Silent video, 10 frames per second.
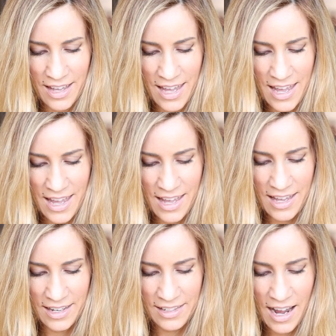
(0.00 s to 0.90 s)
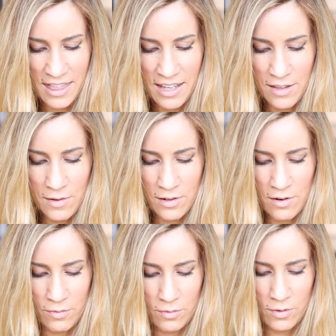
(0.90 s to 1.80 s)
and I think those
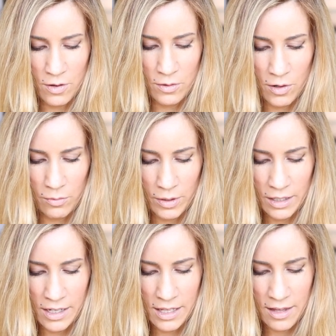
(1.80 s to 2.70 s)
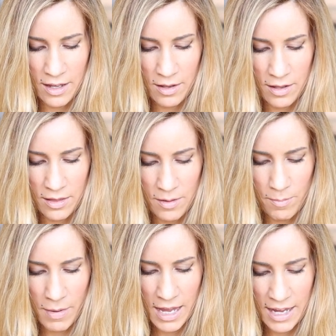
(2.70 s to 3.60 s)
are, those are really the, the
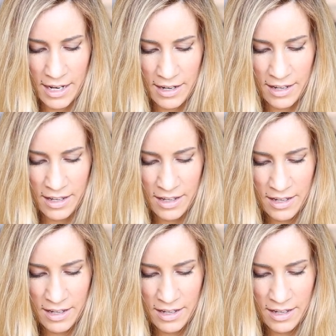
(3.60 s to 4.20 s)
main